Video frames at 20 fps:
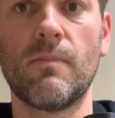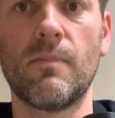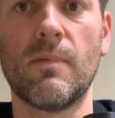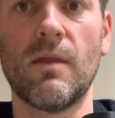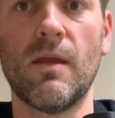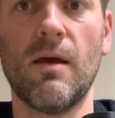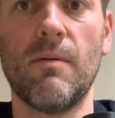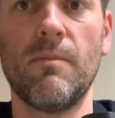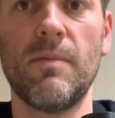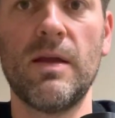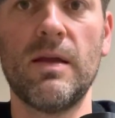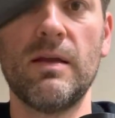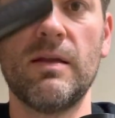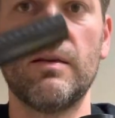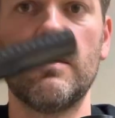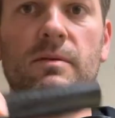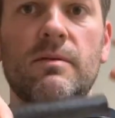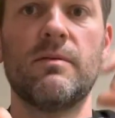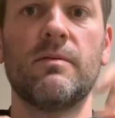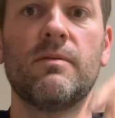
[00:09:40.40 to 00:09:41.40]
I
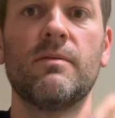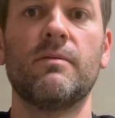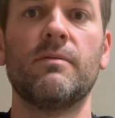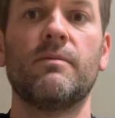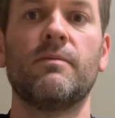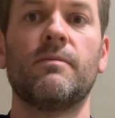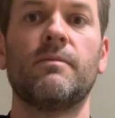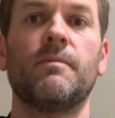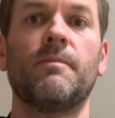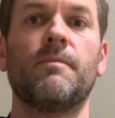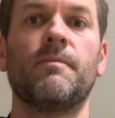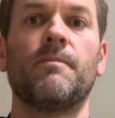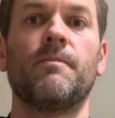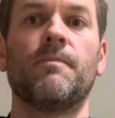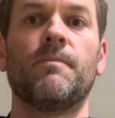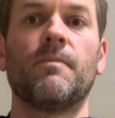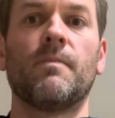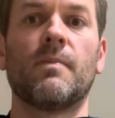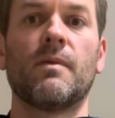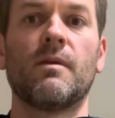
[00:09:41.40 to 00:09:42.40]
mean,
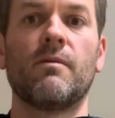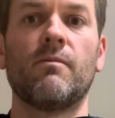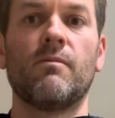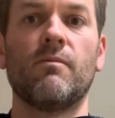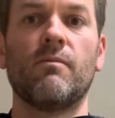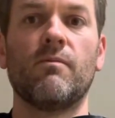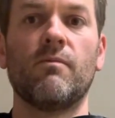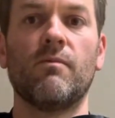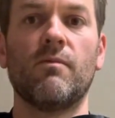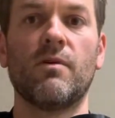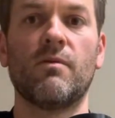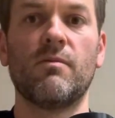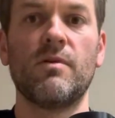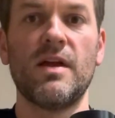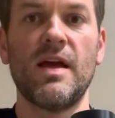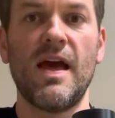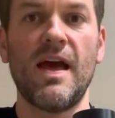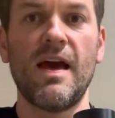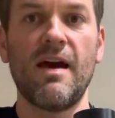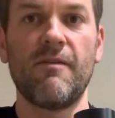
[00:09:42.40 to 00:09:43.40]
what are we, a
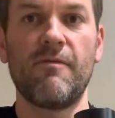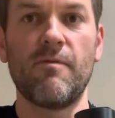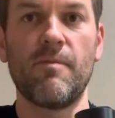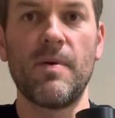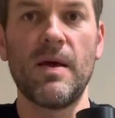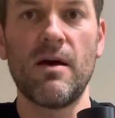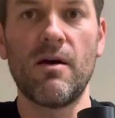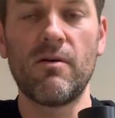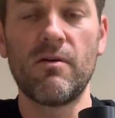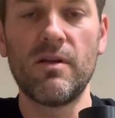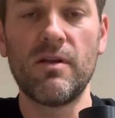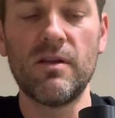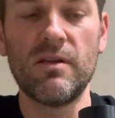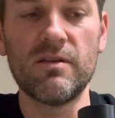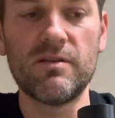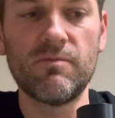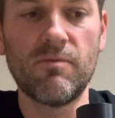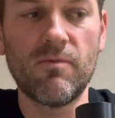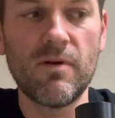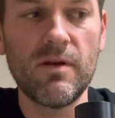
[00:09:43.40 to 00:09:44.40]
half a pound at this
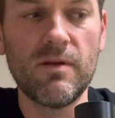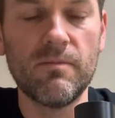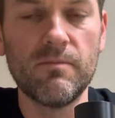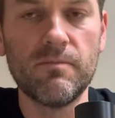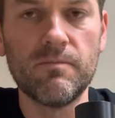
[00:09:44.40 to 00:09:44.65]
point?